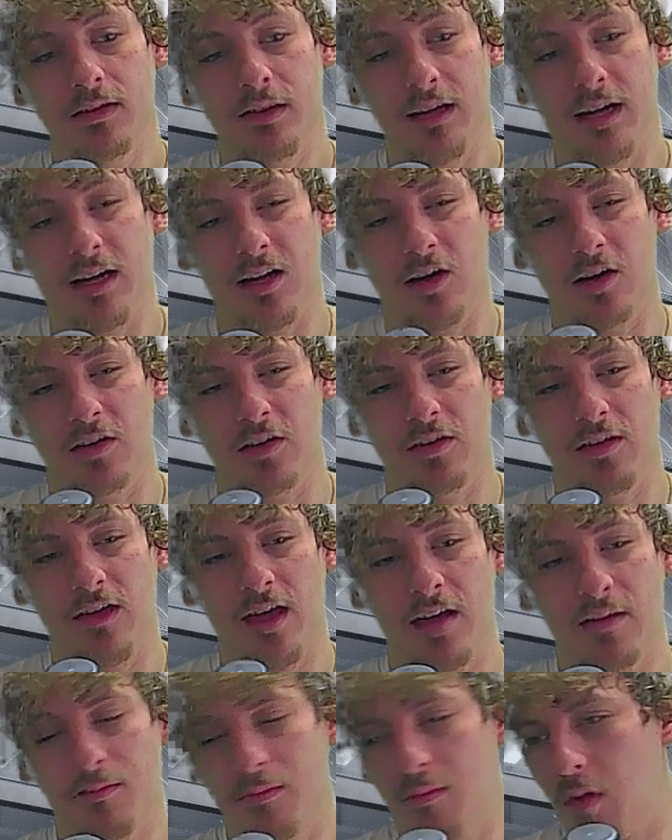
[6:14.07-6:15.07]
Can I call you
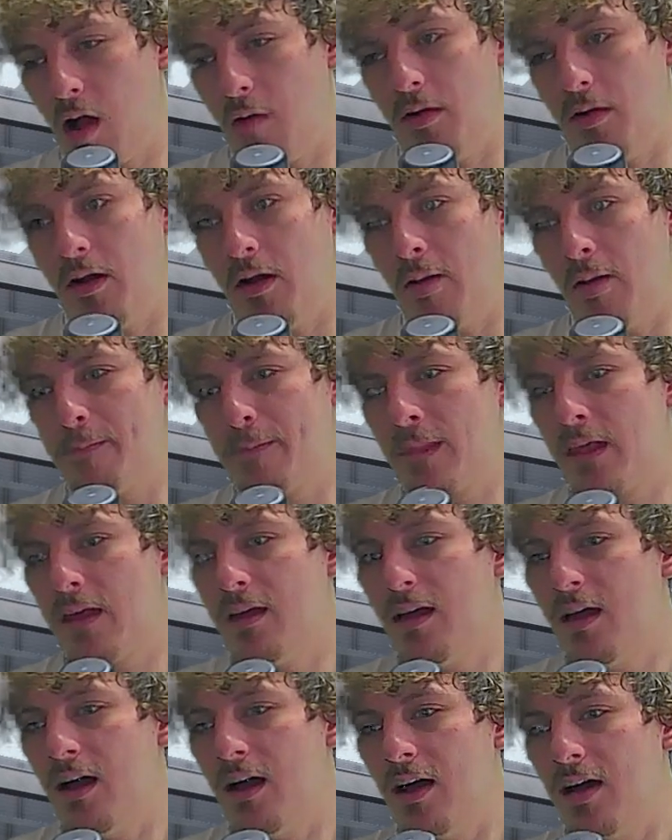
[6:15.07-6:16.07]
that? Probably not.
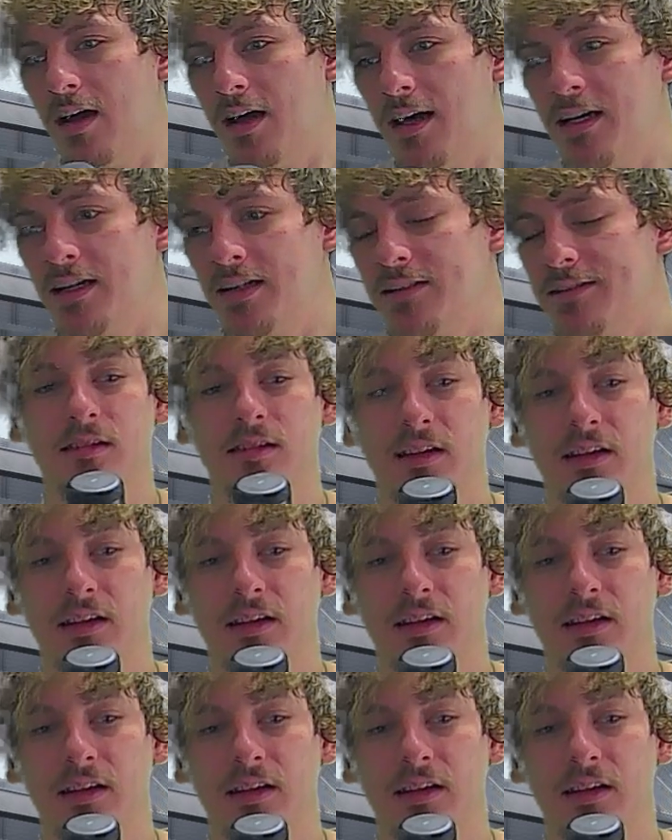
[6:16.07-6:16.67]
Uh,